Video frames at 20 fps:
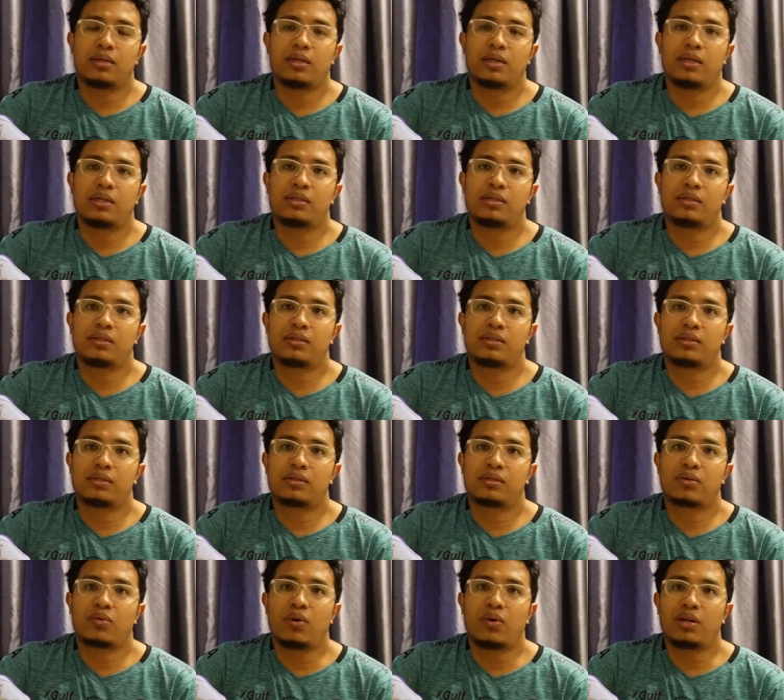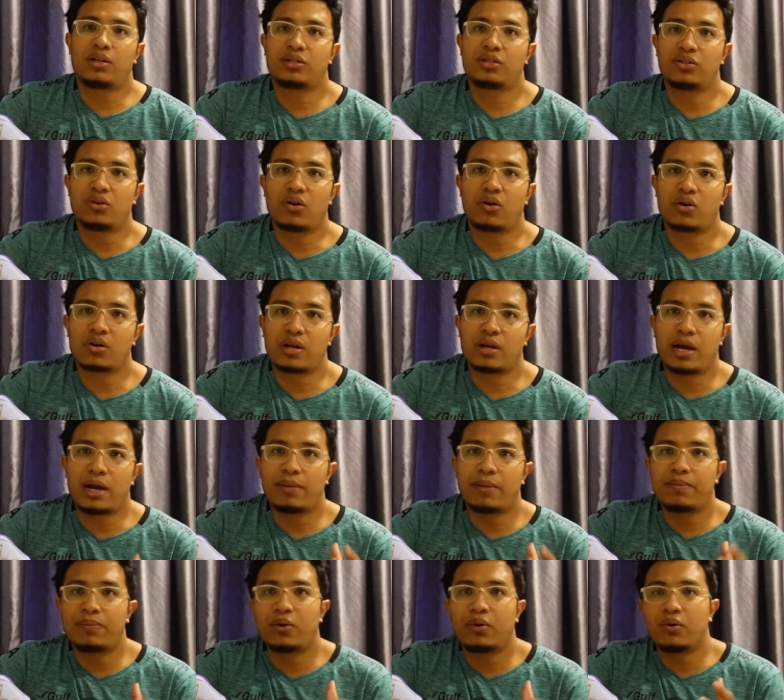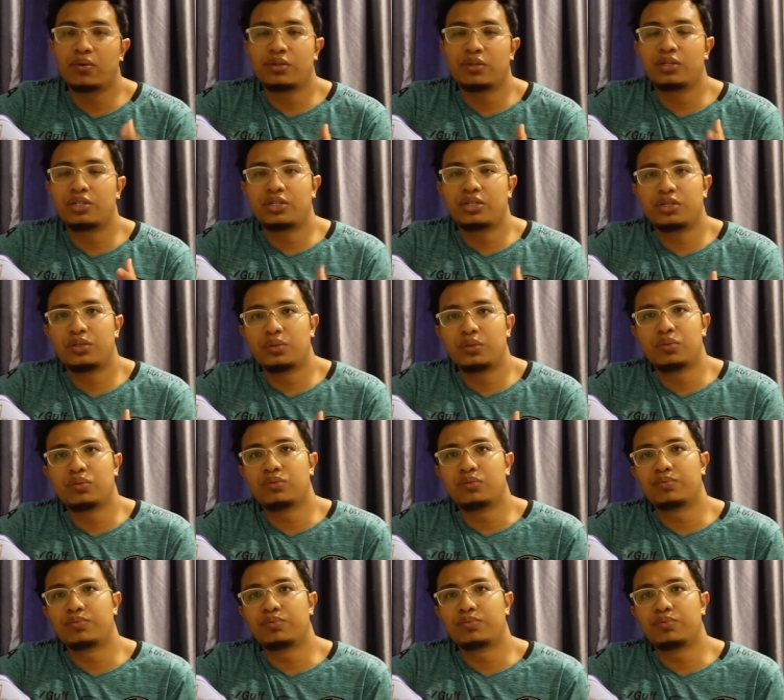It's quite a shock. I bought this shoe